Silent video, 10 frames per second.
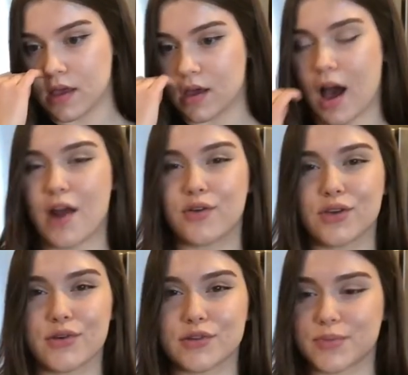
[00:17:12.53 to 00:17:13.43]
I don't
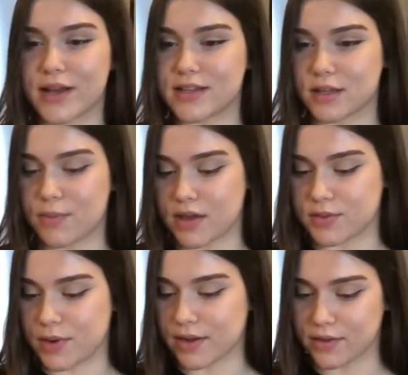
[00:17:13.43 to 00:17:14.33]
use plastic bags
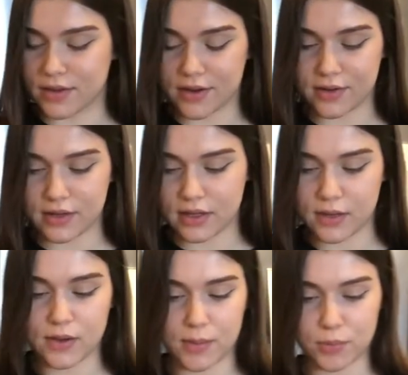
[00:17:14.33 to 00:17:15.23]
regularly.
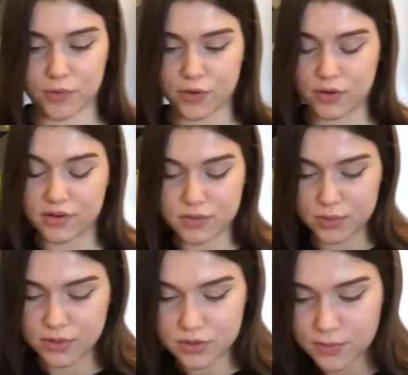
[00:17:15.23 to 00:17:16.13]
I prefer to use
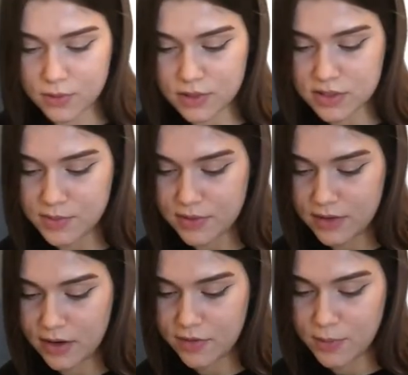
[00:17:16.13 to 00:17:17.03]
reusable ones, but
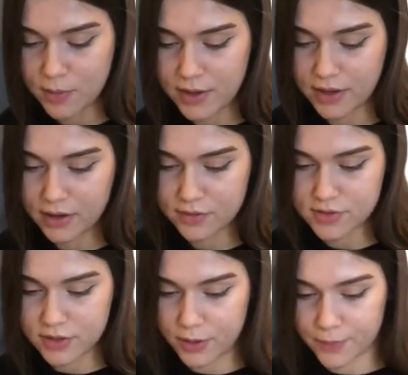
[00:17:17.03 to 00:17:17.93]
none of them are big enough,
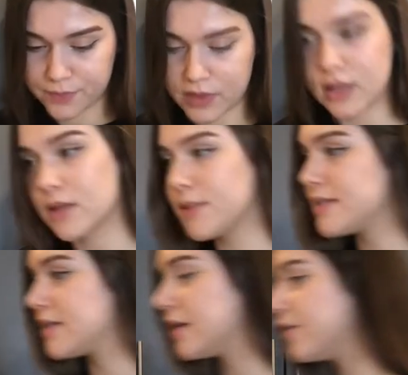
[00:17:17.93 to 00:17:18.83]
so let me see.